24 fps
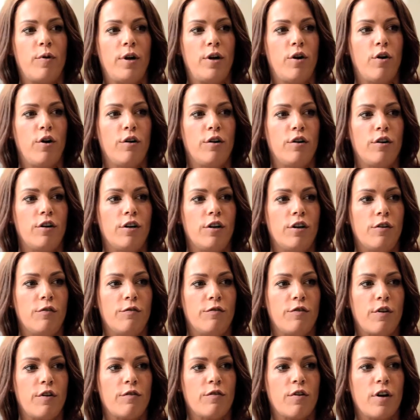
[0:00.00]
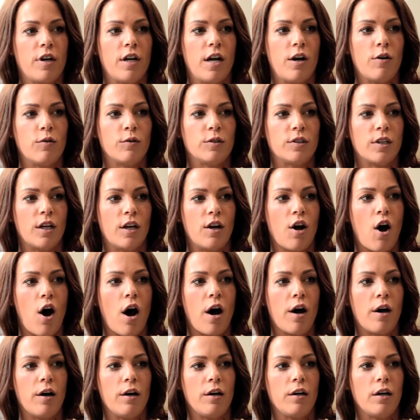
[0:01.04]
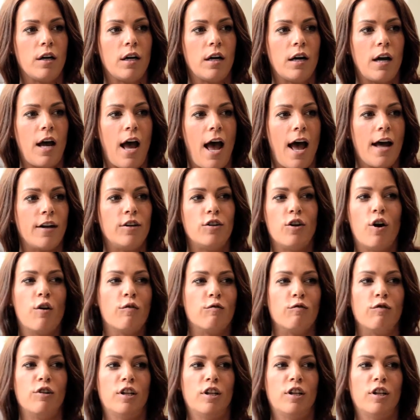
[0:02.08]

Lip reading: went on for everyone else and I had not